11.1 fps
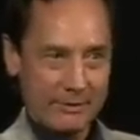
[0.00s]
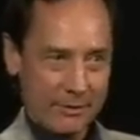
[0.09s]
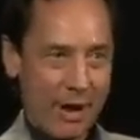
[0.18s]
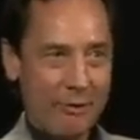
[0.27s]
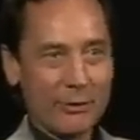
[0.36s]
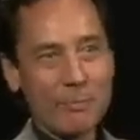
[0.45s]

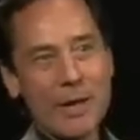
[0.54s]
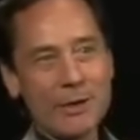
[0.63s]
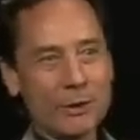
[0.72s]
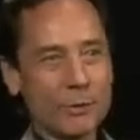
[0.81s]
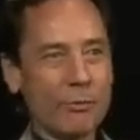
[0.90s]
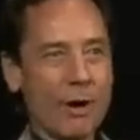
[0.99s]
solve the
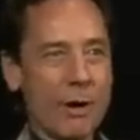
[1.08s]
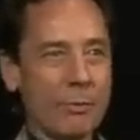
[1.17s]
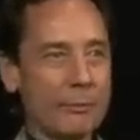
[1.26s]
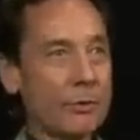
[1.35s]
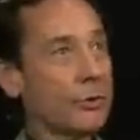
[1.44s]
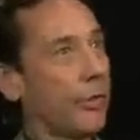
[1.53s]
patient's
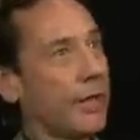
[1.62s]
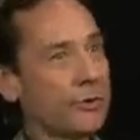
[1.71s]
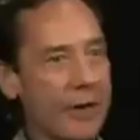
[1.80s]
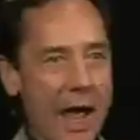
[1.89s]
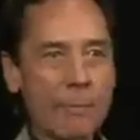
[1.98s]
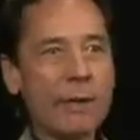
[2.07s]
problem. So things
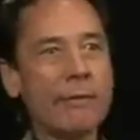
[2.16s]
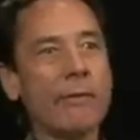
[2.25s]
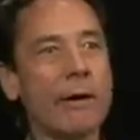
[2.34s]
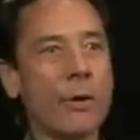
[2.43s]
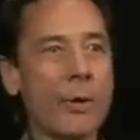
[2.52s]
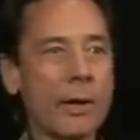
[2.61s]
are happening
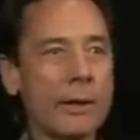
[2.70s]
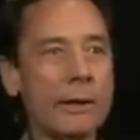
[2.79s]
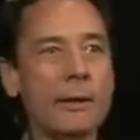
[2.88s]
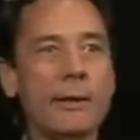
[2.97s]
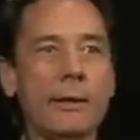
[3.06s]
very quickly,